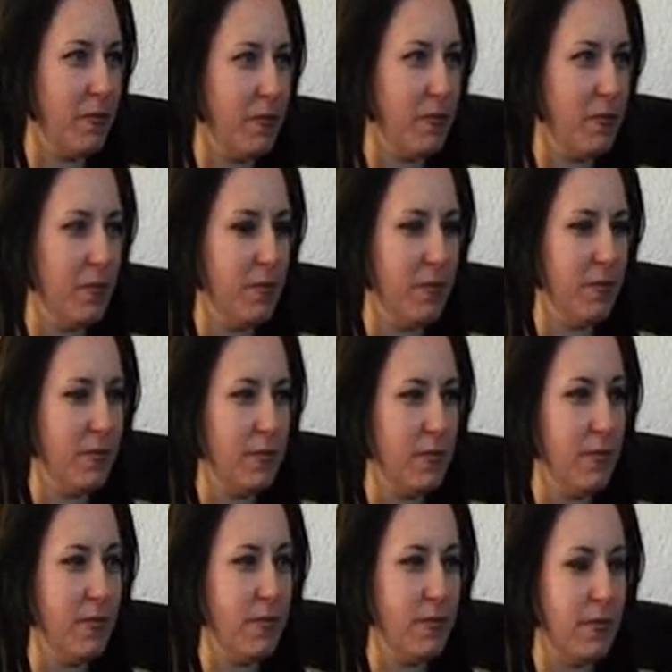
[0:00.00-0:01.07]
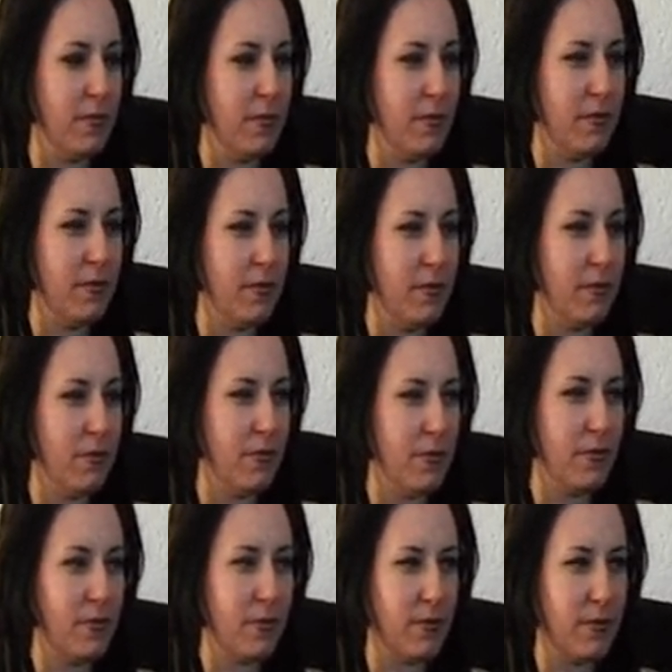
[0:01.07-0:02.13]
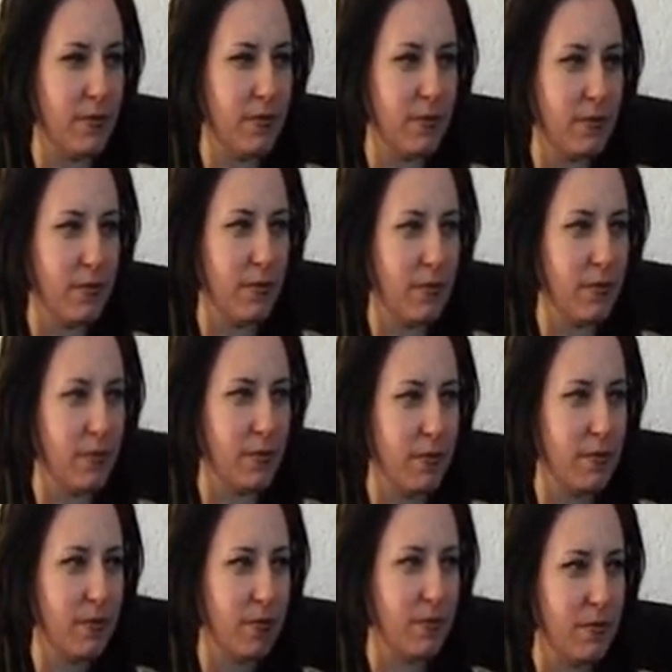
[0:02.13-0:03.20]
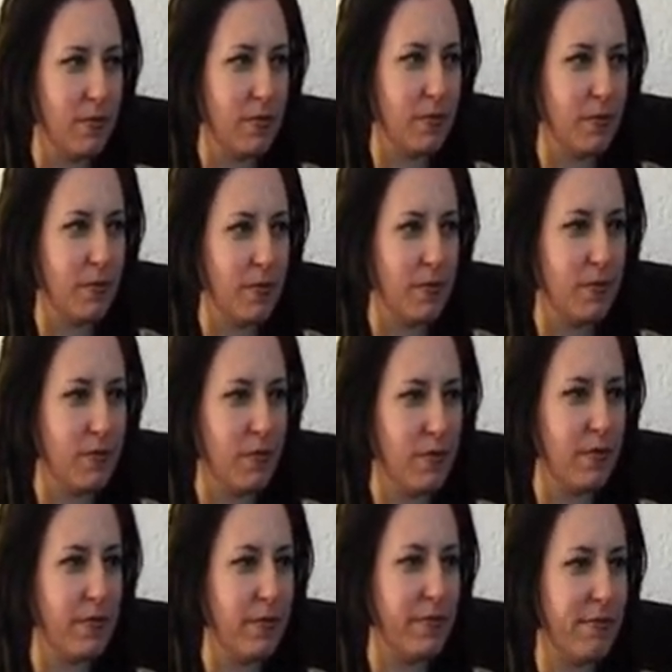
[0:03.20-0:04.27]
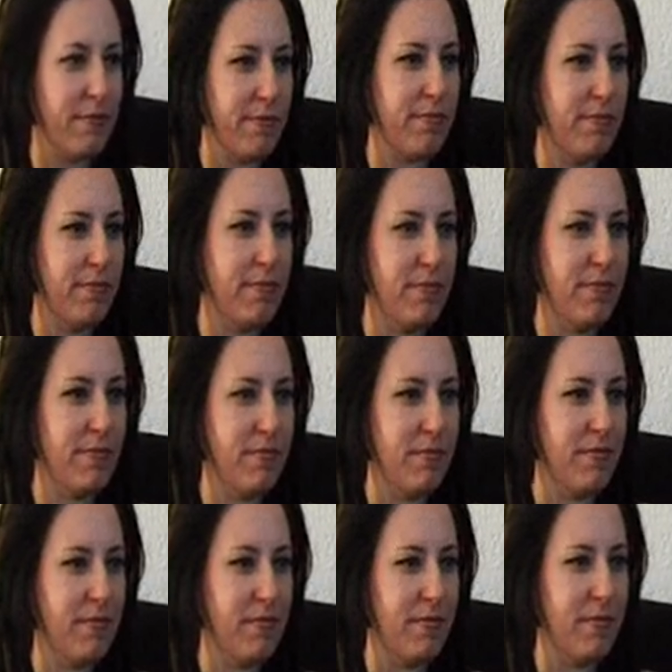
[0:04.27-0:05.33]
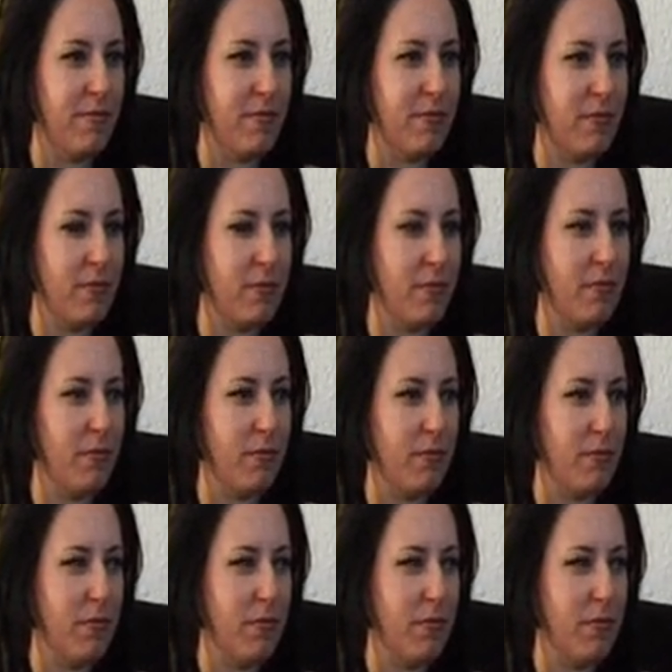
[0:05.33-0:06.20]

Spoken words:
[no speech]